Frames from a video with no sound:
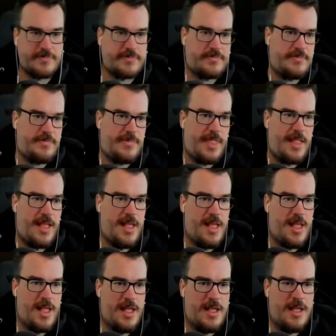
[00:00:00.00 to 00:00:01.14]
Every cleared
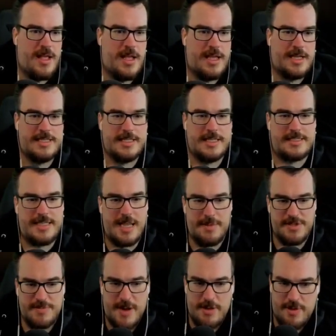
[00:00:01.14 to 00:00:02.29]
path and torn see how much
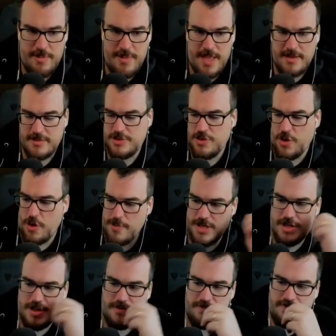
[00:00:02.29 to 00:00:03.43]
money we made. Short
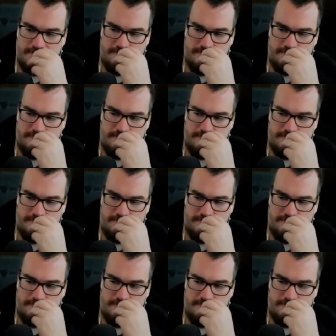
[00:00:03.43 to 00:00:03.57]
mission.